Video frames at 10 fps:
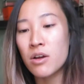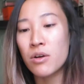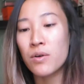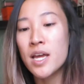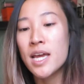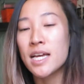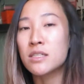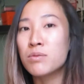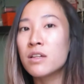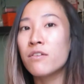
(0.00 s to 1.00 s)
so
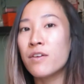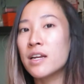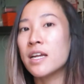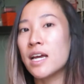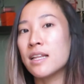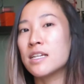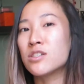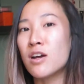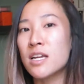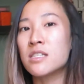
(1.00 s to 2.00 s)
it's really fun to get like
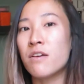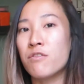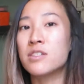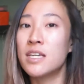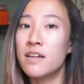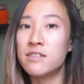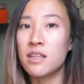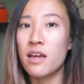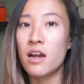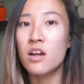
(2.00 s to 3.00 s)
stocking stuffers and gifts
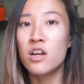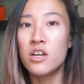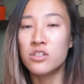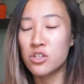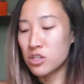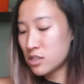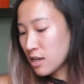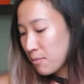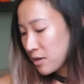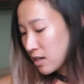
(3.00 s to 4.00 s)
in there. You should
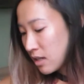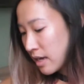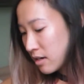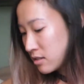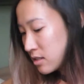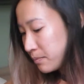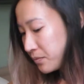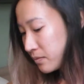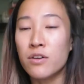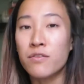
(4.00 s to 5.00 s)
stop into Claire's.
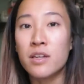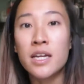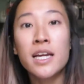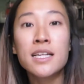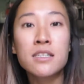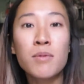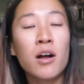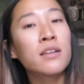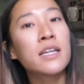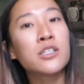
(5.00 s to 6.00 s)
So if you need to get some
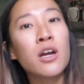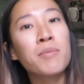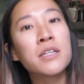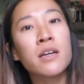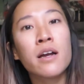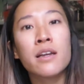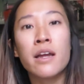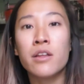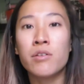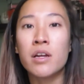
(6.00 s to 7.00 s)
holiday shopping
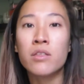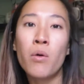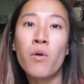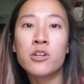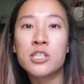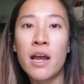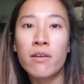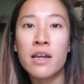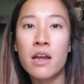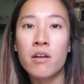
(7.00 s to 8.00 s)
done and you're in the Orange
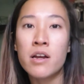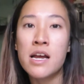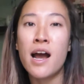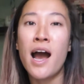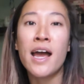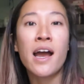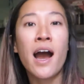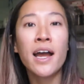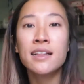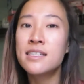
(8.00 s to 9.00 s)
County area, I
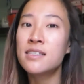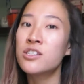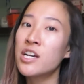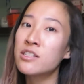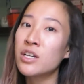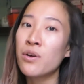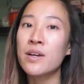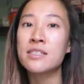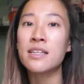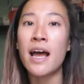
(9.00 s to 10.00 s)
highly suggest
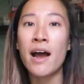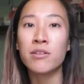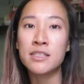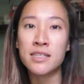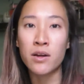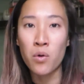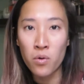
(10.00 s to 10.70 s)
going to the Outlets at